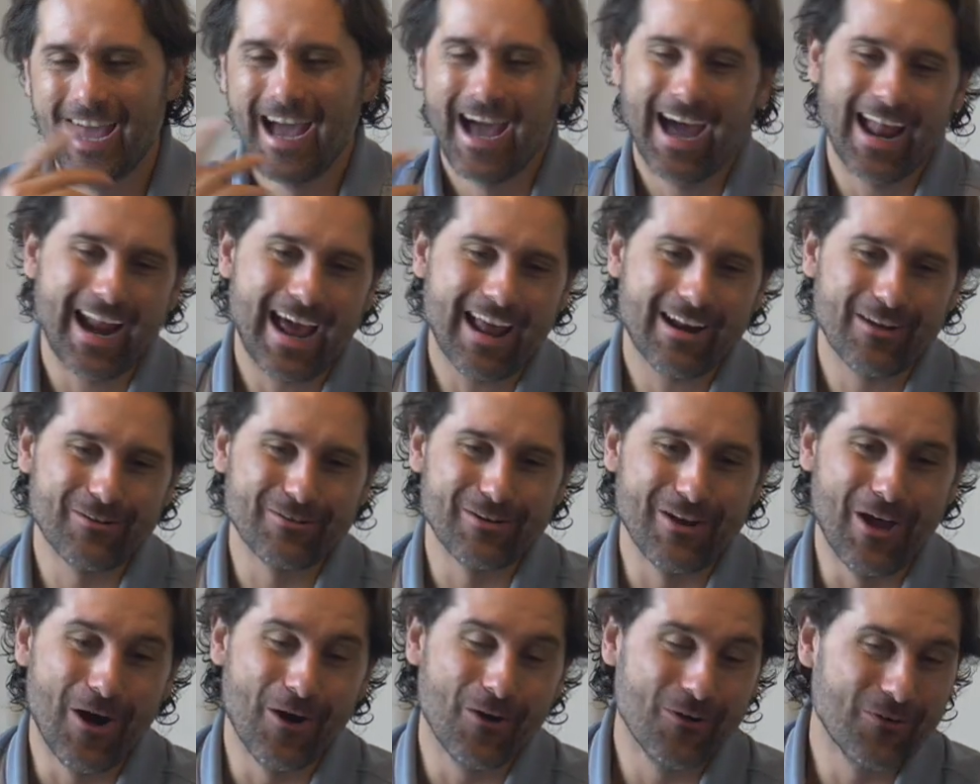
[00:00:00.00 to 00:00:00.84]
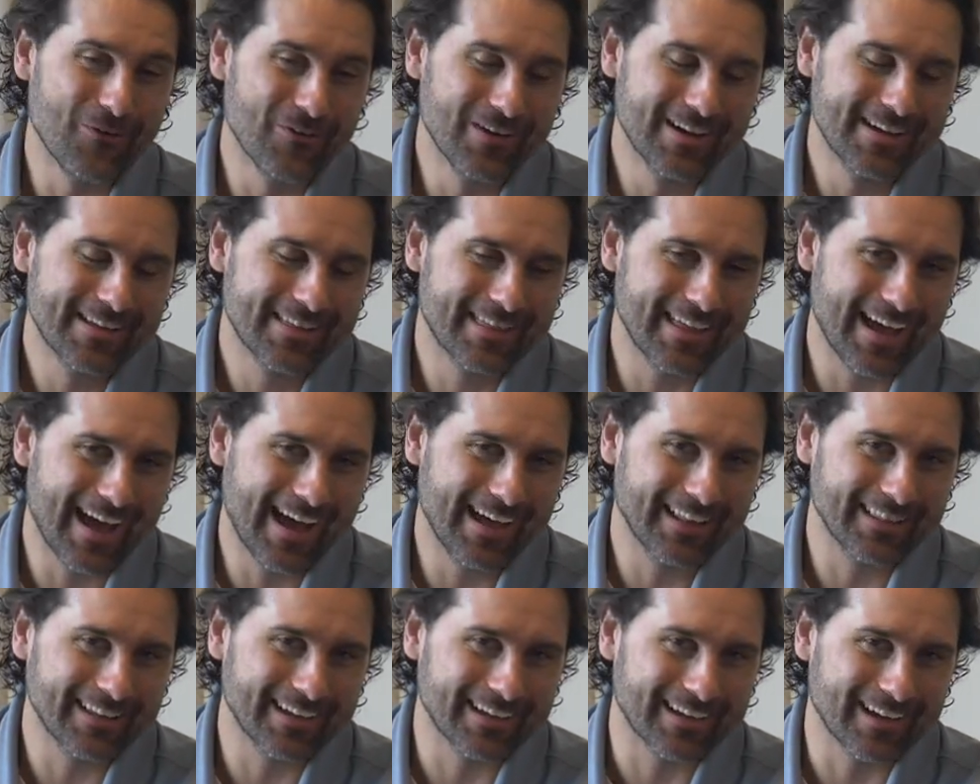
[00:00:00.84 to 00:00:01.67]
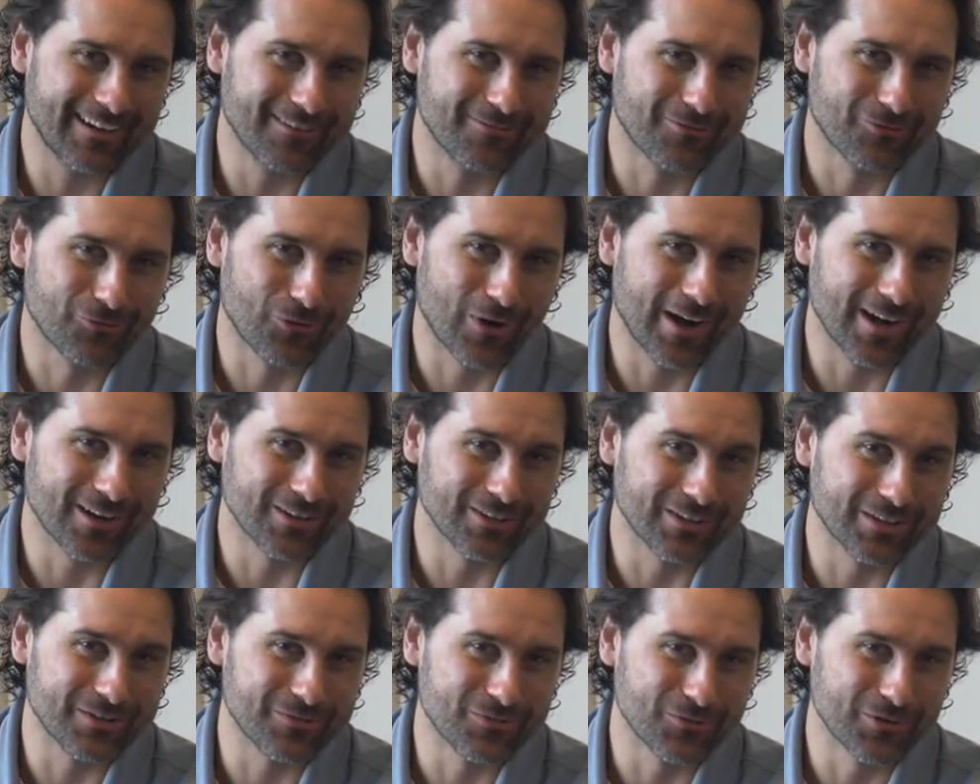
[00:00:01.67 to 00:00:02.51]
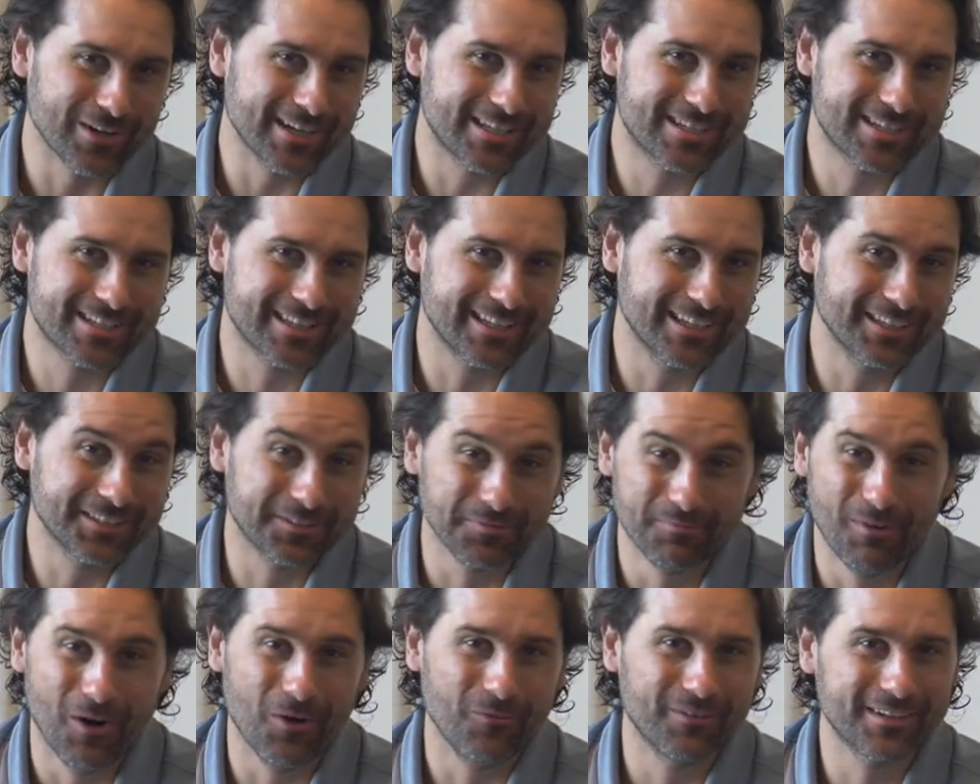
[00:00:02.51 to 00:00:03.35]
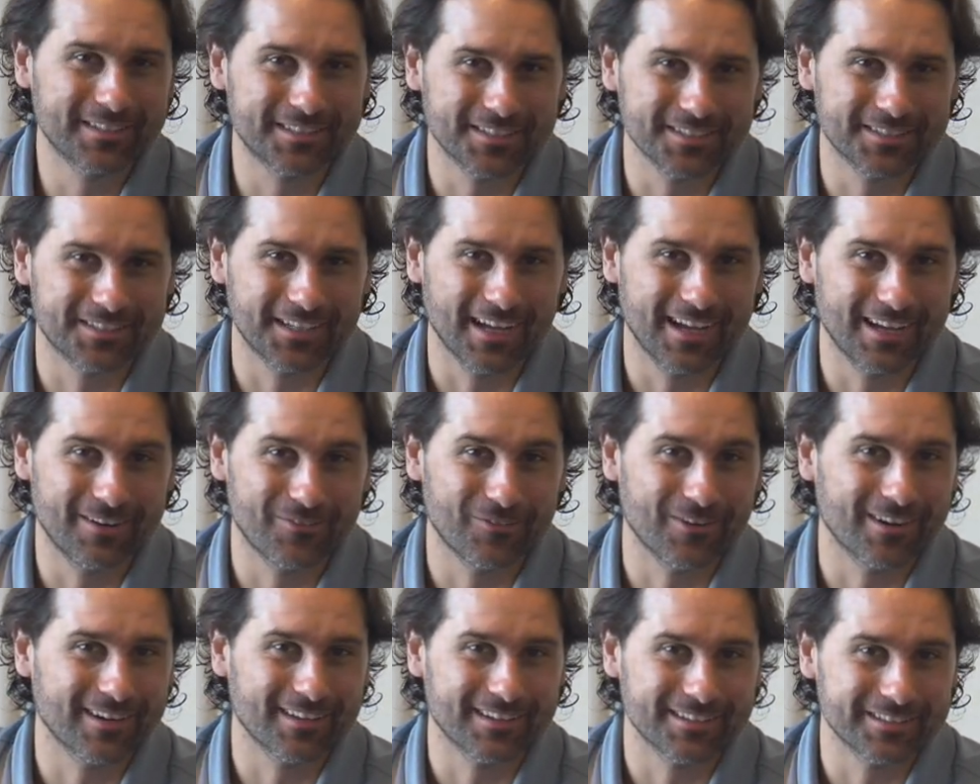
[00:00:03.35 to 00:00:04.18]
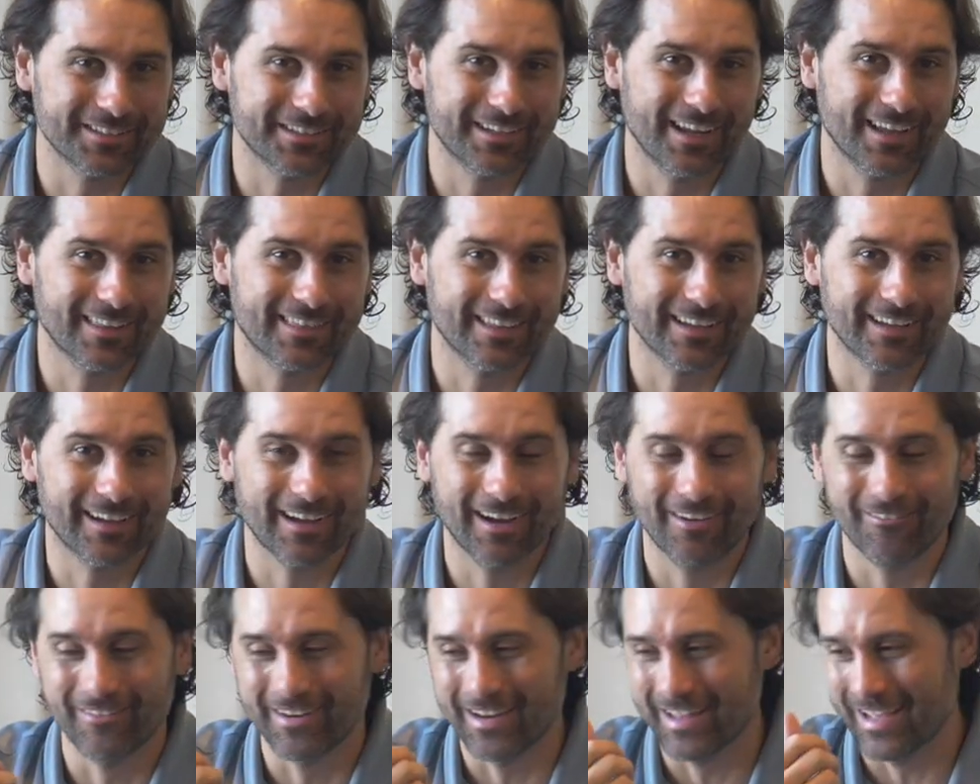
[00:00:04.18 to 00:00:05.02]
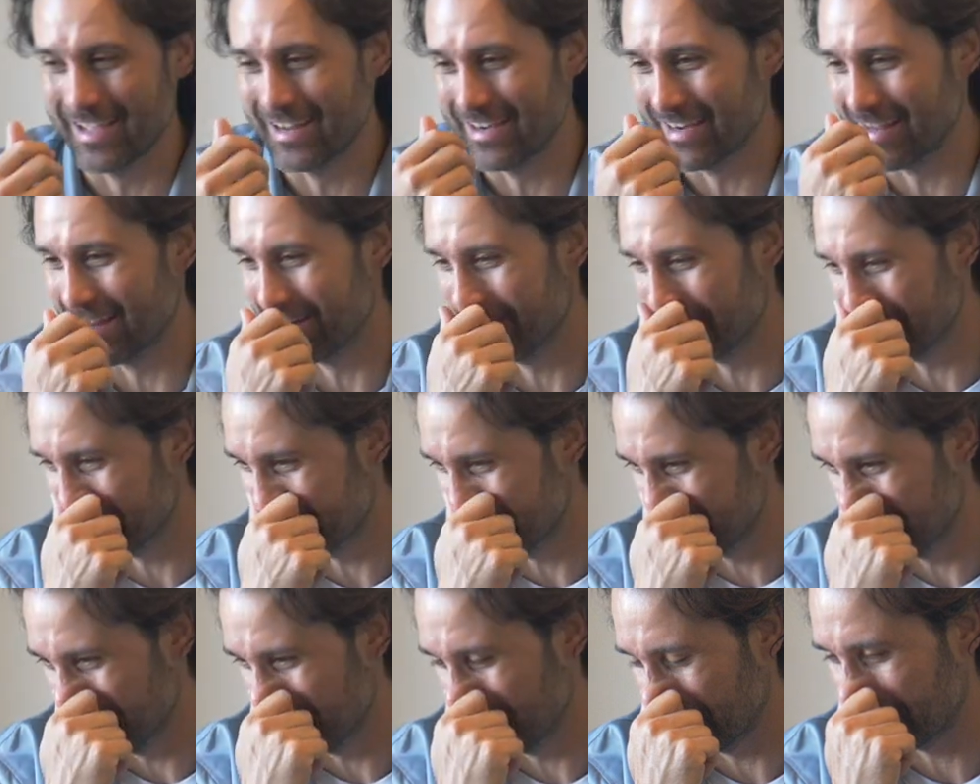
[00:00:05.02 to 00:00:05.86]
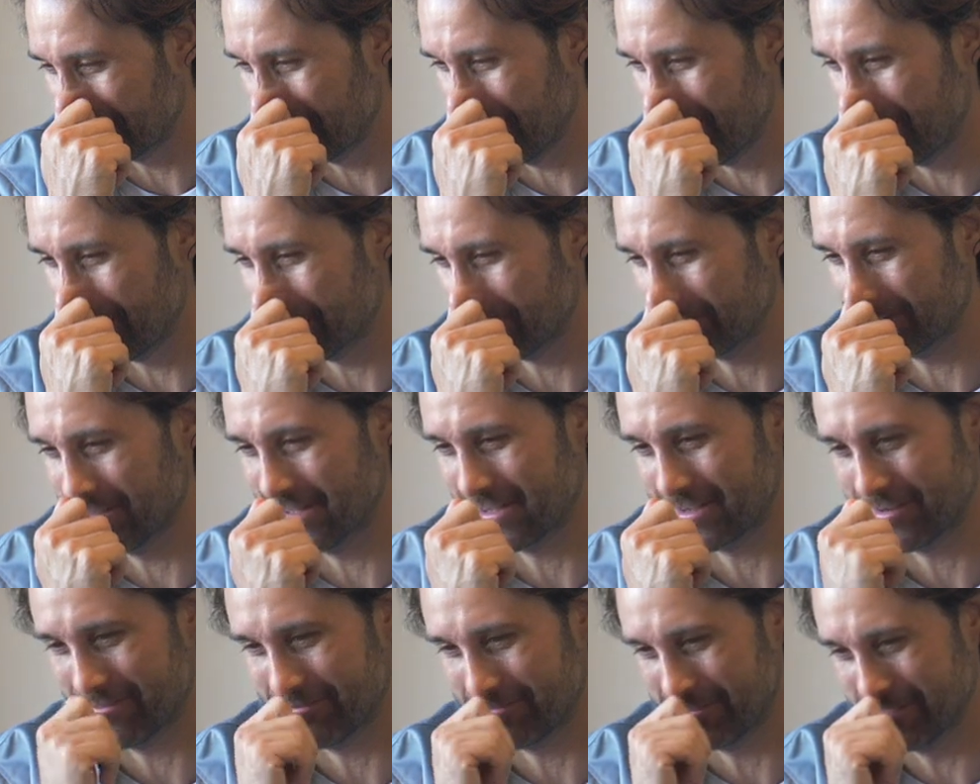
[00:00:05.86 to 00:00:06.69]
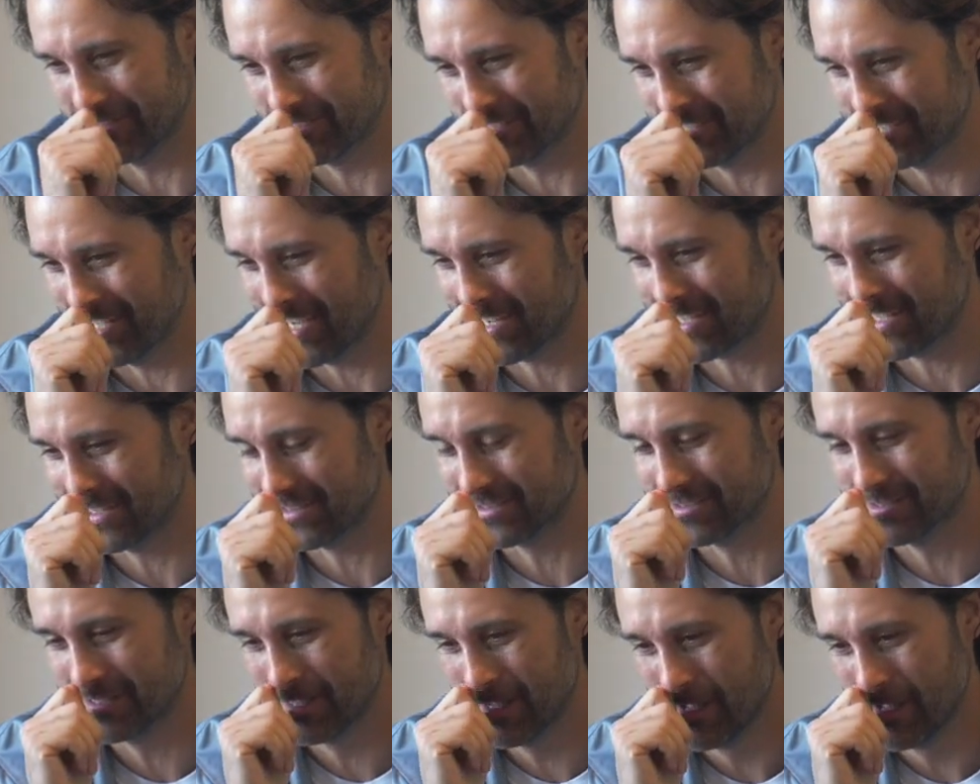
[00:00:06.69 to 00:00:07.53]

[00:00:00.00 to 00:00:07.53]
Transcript: And I don't know that, like I've rarely reached these moments of Zen where there's nothing coming in and you only get it for like a few seconds.